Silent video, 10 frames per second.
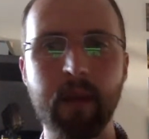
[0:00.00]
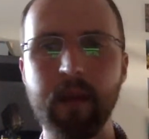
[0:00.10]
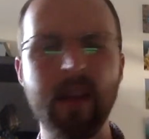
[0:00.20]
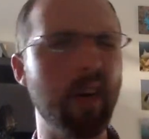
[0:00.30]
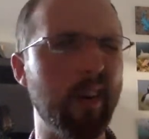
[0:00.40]

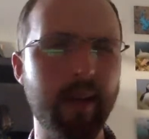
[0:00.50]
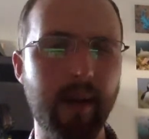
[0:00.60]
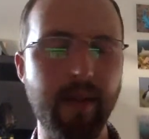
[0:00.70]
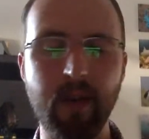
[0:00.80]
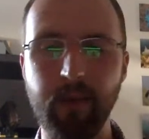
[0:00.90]
not, they're
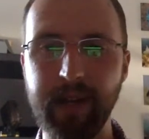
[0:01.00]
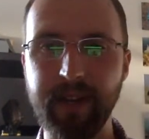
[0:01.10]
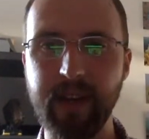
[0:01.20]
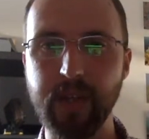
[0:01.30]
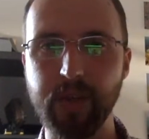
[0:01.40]
not really
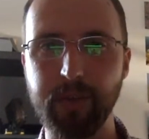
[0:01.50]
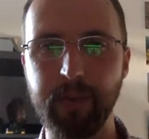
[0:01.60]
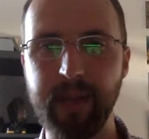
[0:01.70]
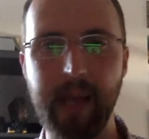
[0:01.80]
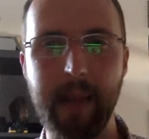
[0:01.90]
dangerous.
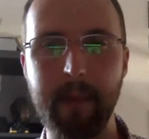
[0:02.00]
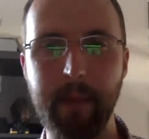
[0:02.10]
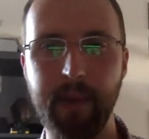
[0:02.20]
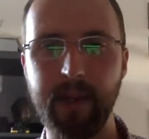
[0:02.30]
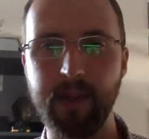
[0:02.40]
But yeah, that'd be
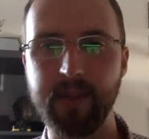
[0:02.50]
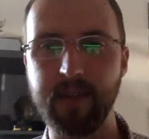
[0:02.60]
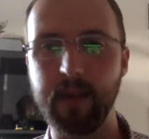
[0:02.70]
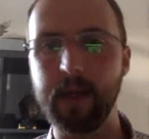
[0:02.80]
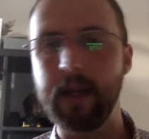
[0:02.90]
pretty good to do.